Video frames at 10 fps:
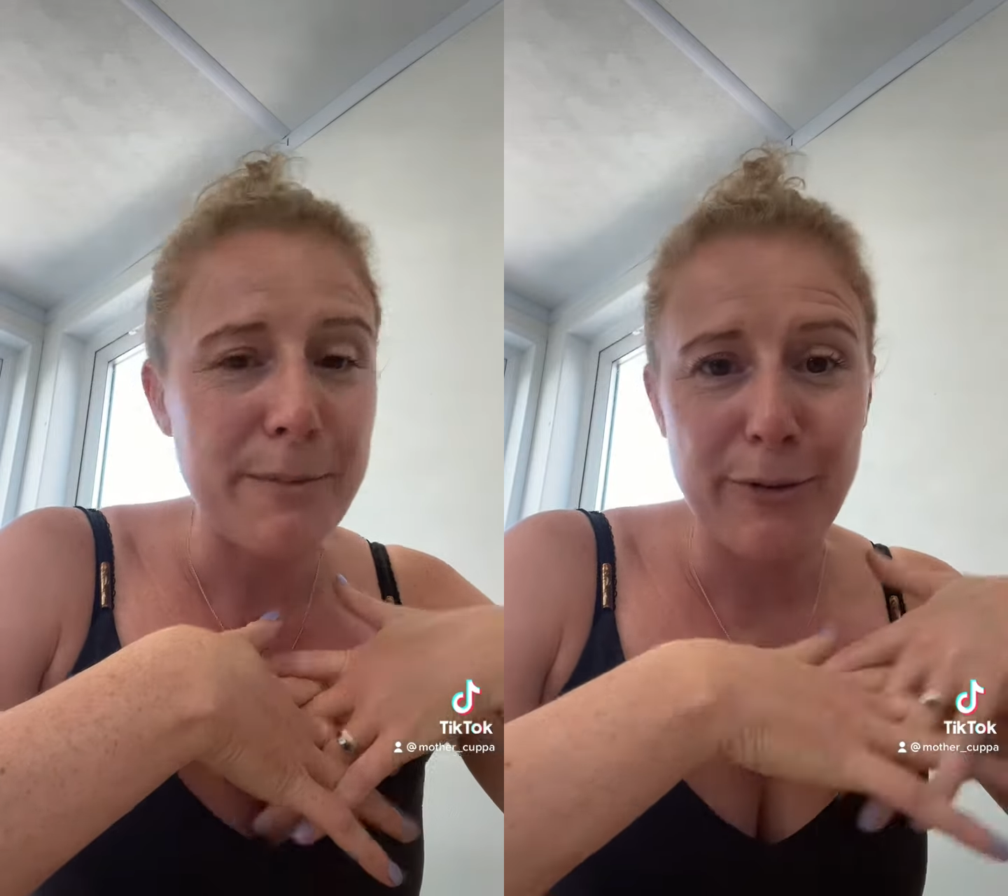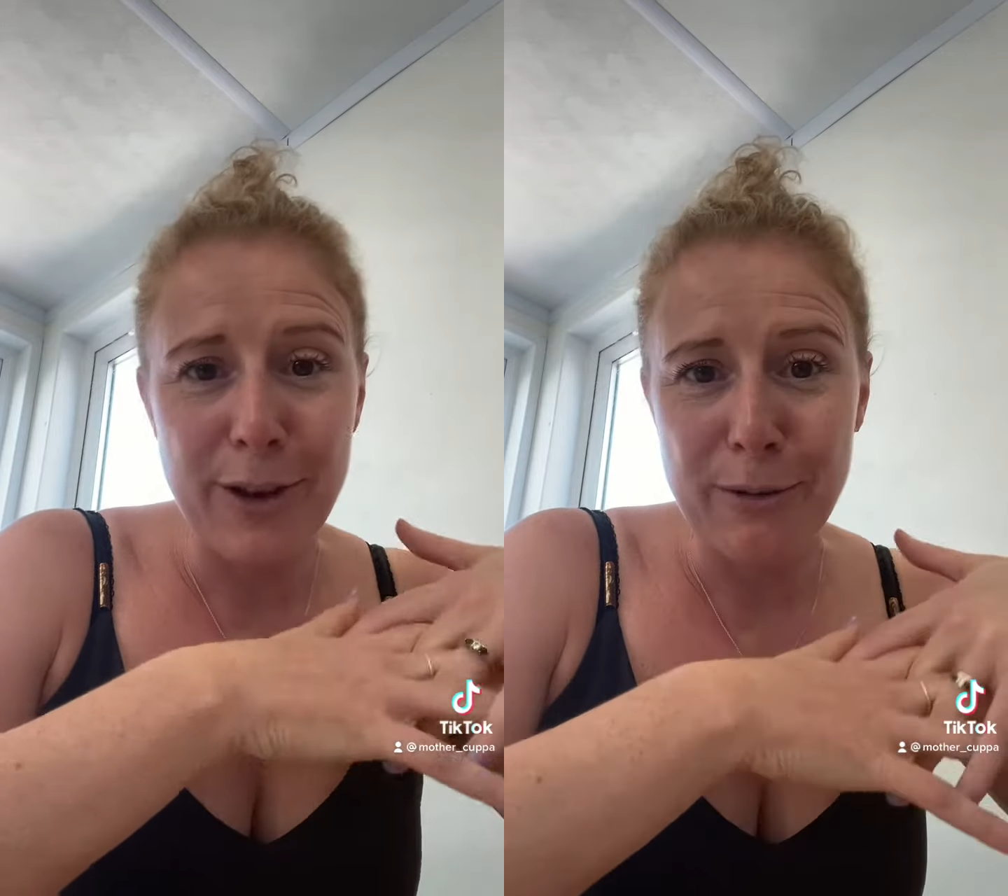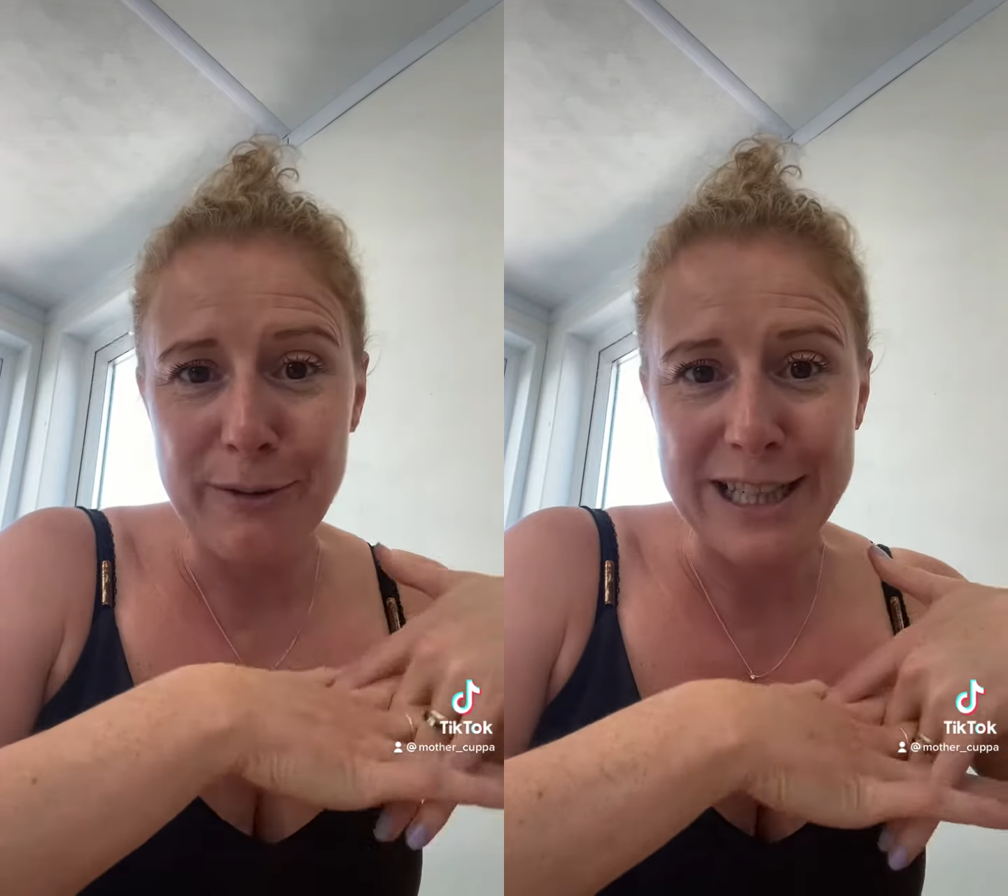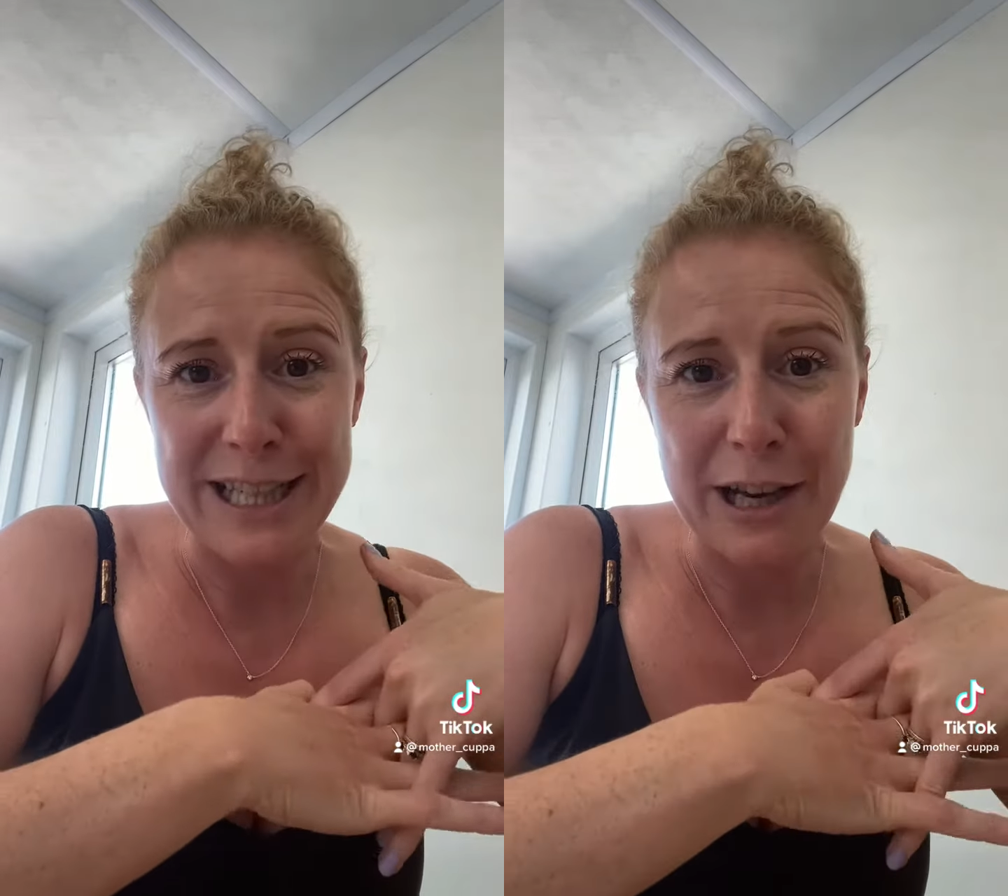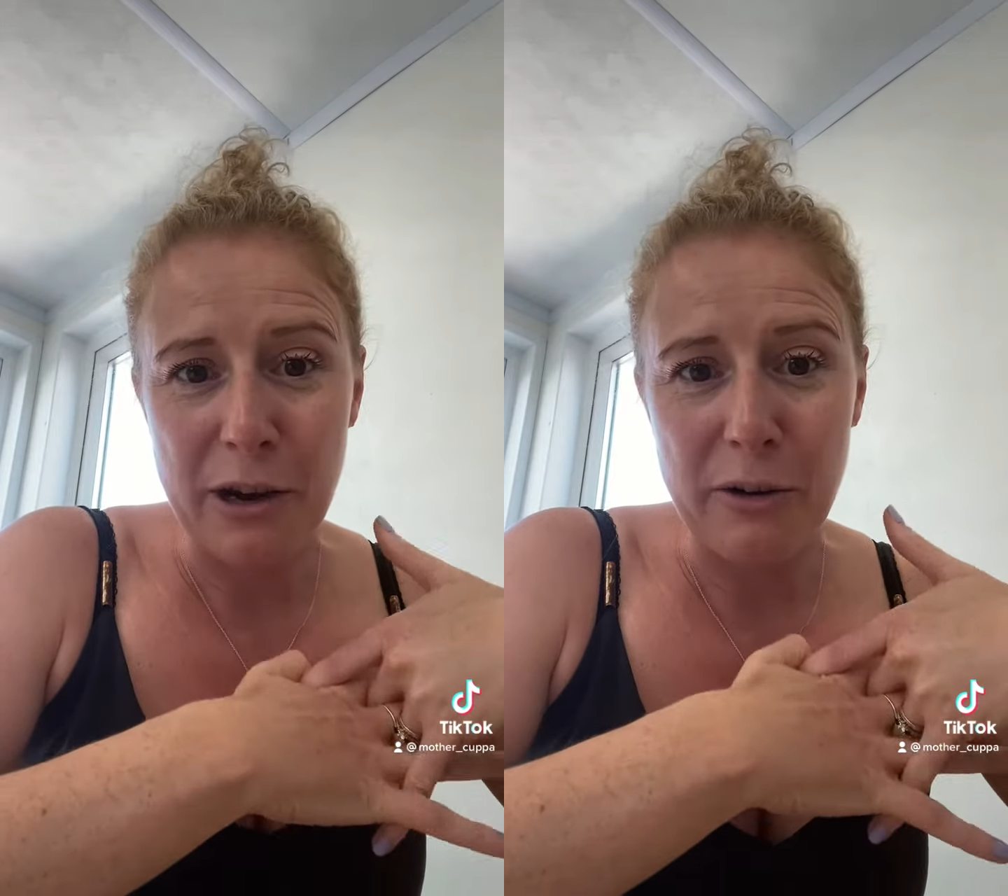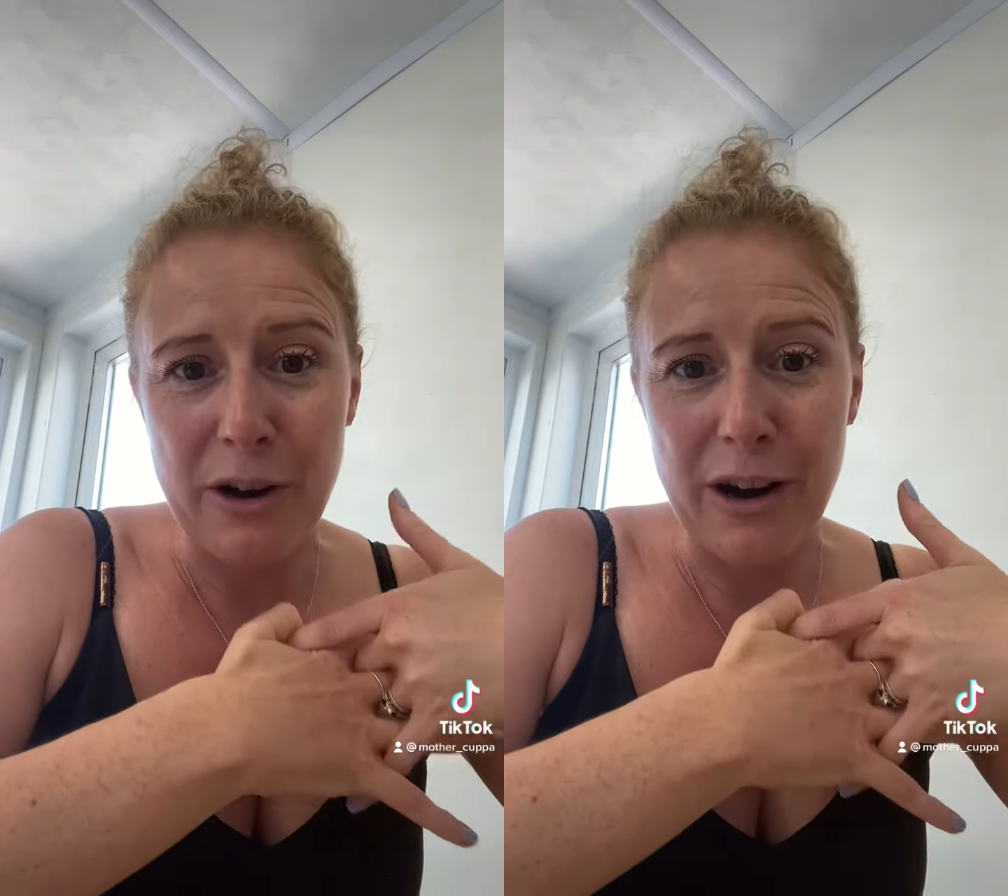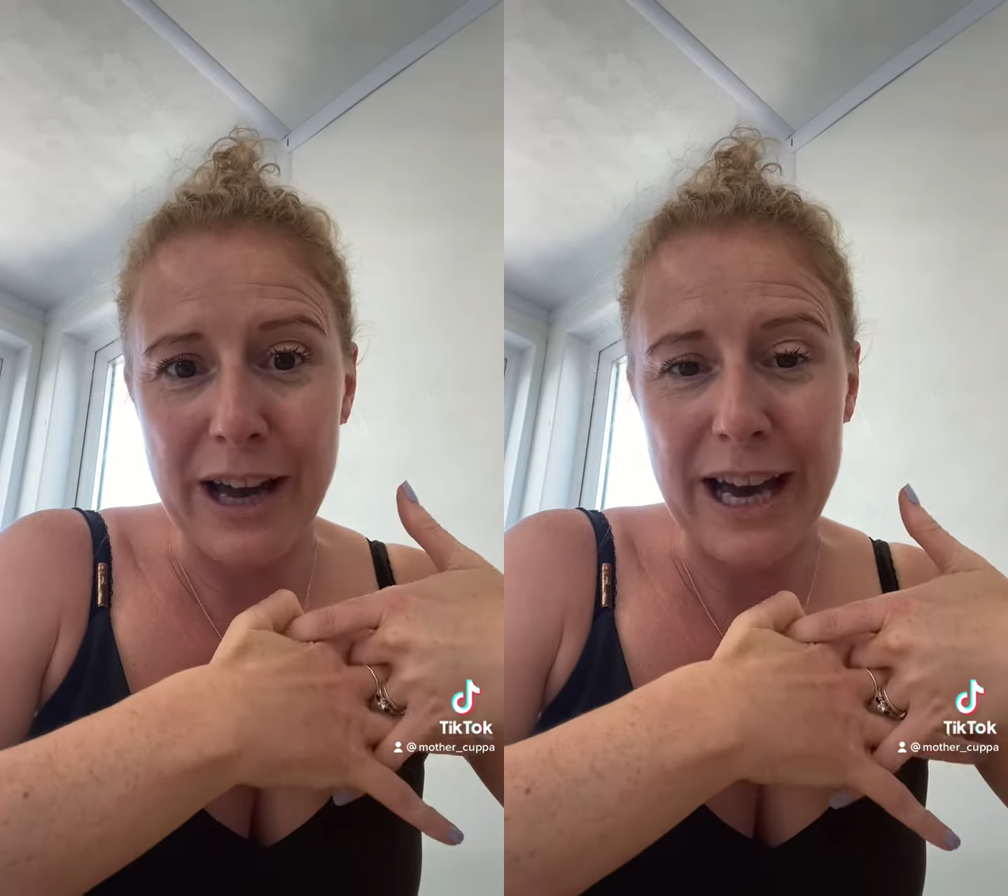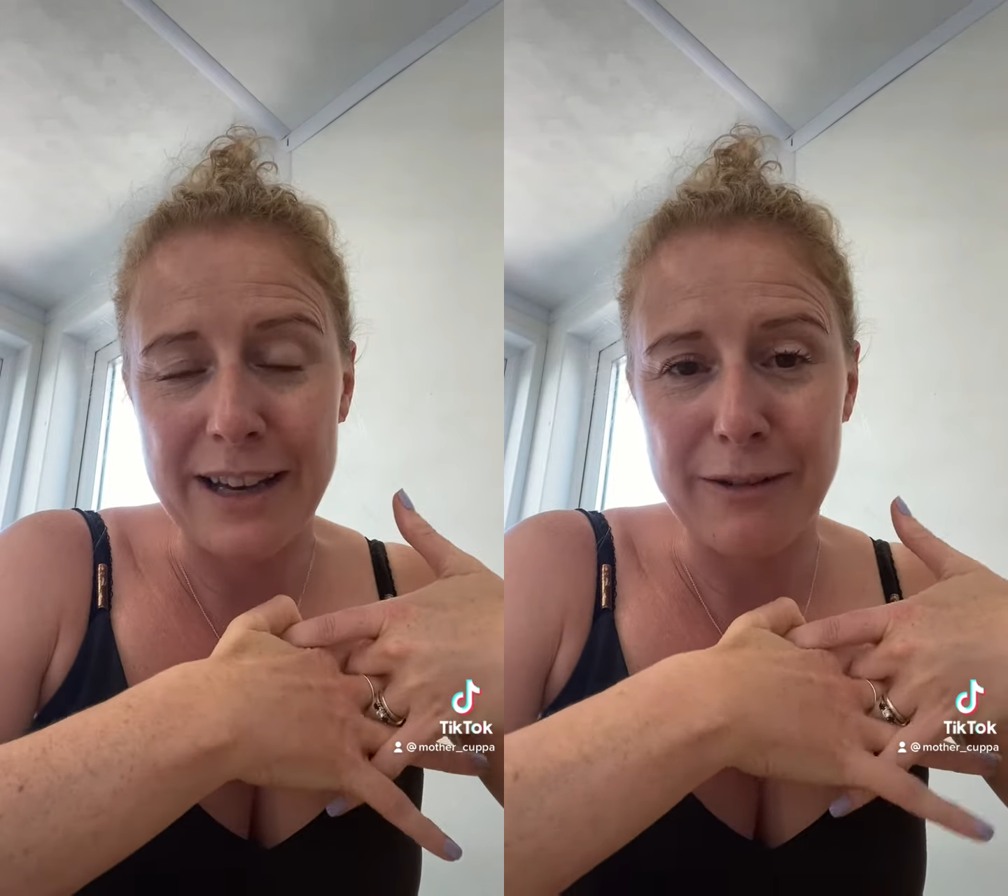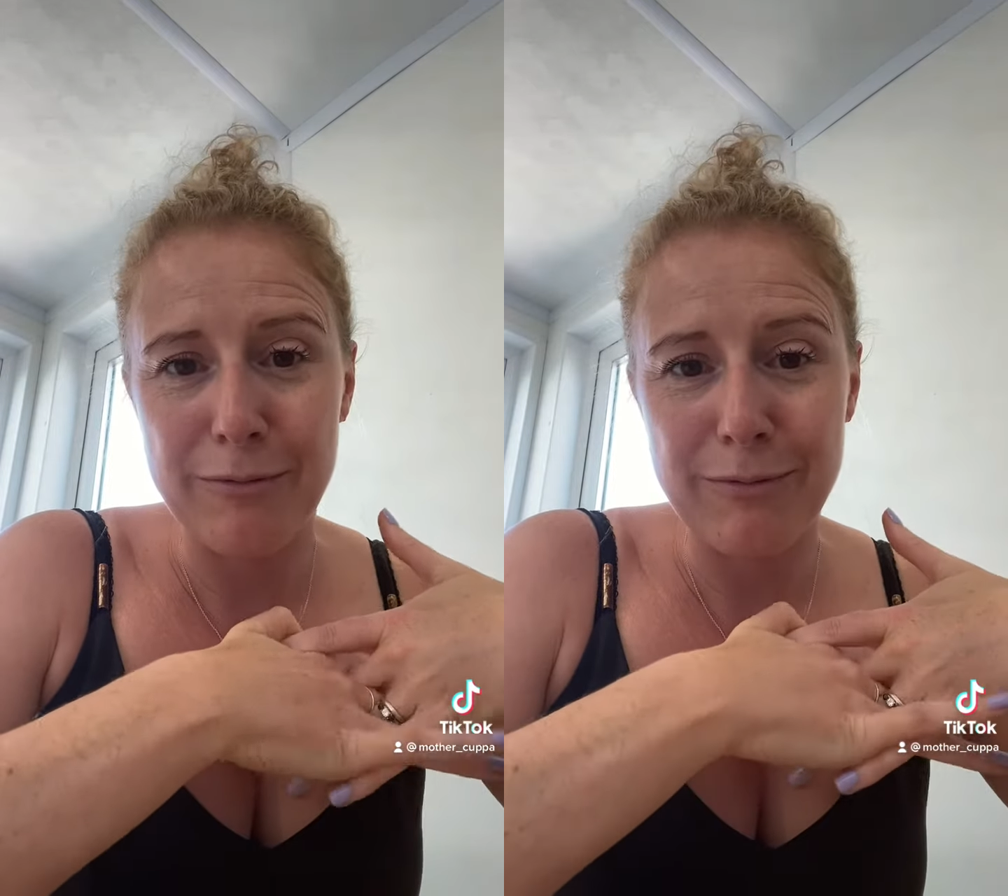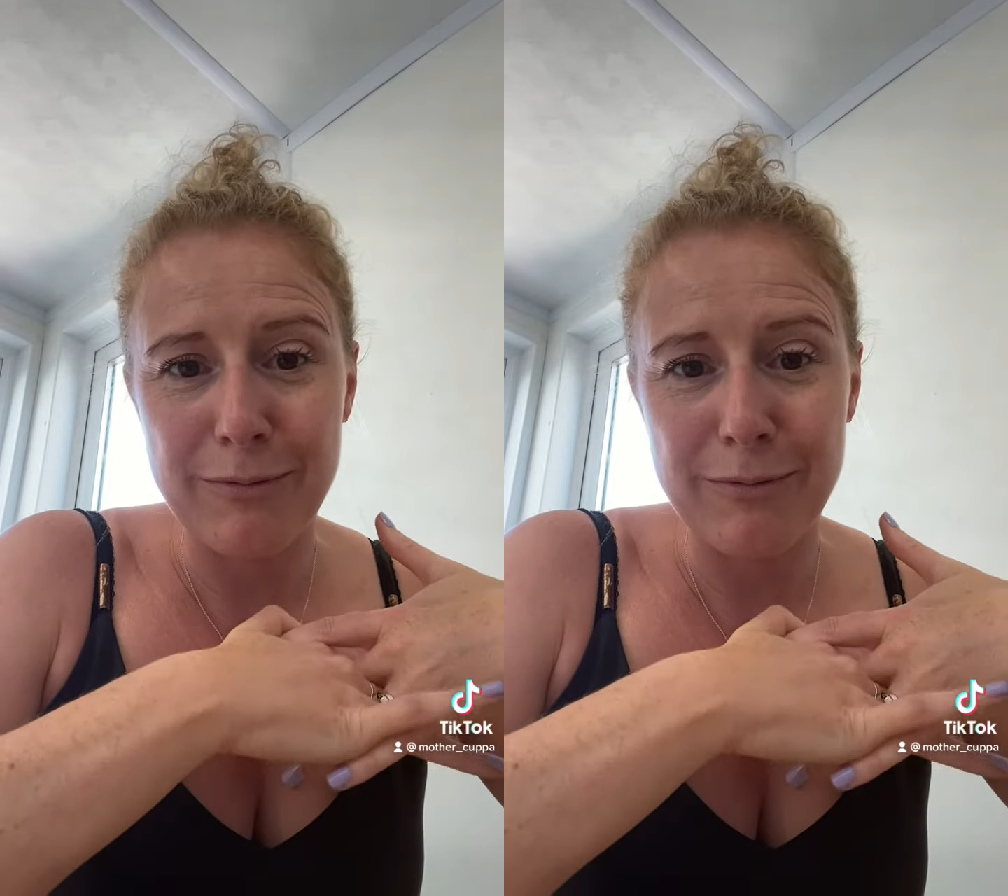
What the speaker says: of you already know, I had a